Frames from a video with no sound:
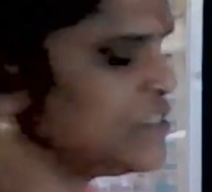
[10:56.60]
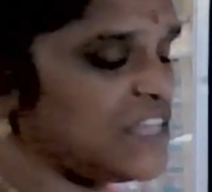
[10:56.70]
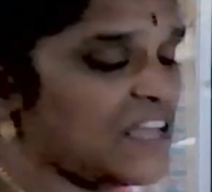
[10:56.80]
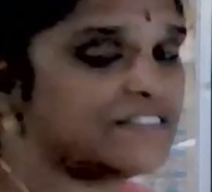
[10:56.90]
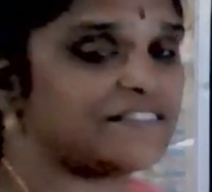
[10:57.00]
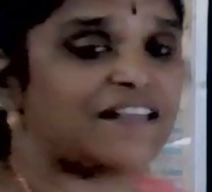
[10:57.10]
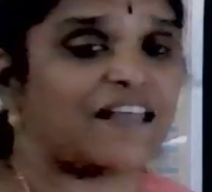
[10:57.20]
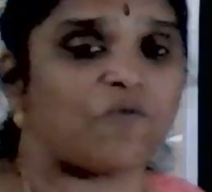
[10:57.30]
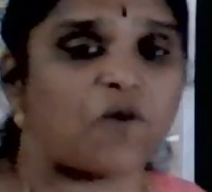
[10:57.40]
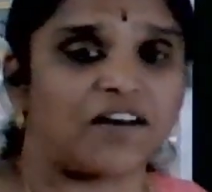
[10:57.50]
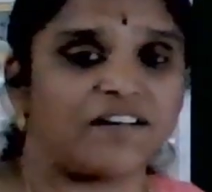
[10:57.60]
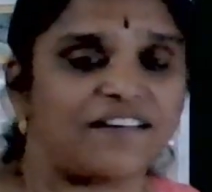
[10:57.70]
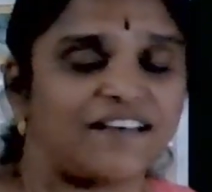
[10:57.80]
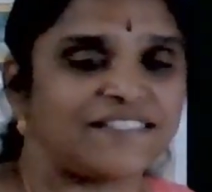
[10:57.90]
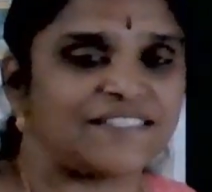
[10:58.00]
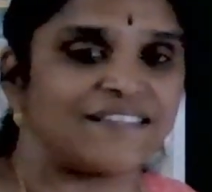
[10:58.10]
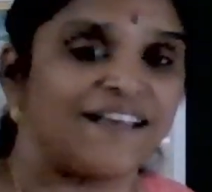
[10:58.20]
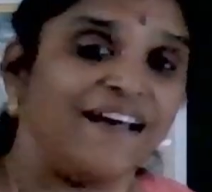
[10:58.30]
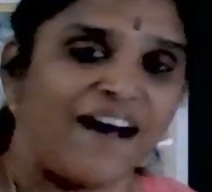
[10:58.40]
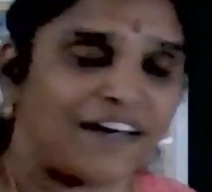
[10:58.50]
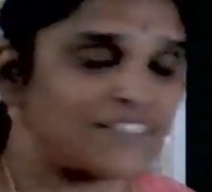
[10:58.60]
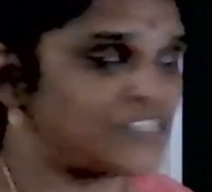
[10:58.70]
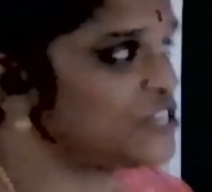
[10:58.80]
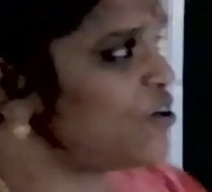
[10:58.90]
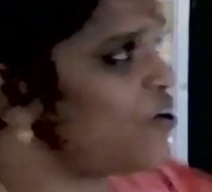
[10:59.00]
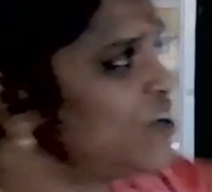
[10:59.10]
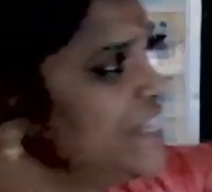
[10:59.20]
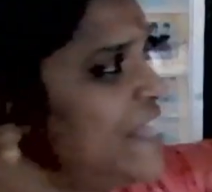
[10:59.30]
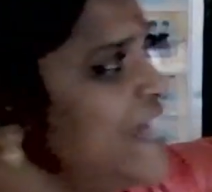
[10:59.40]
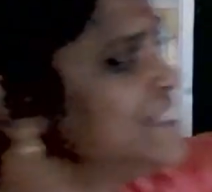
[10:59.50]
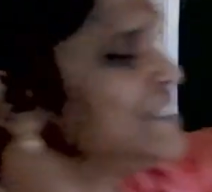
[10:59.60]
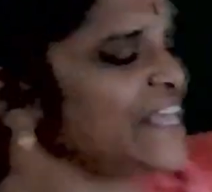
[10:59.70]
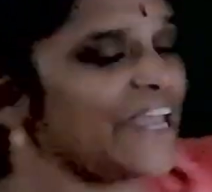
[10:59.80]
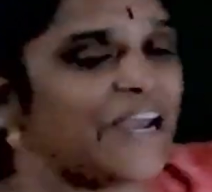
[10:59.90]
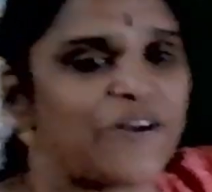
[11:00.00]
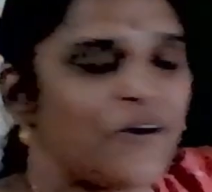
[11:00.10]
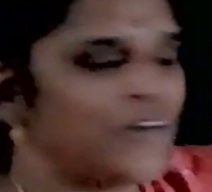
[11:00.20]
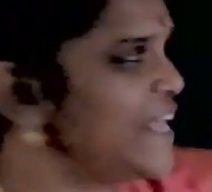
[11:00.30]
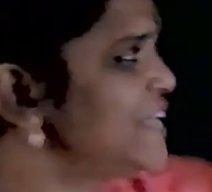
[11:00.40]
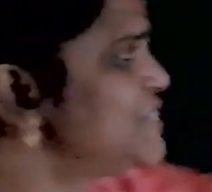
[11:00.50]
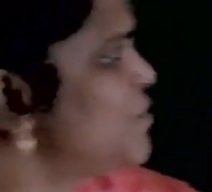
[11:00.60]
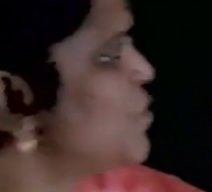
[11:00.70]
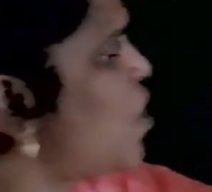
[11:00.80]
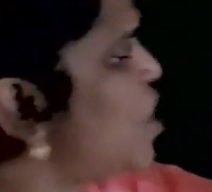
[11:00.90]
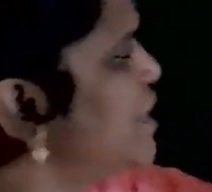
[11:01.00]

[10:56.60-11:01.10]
CH3, what it is? Acetone, yes. Ketone, yes, you got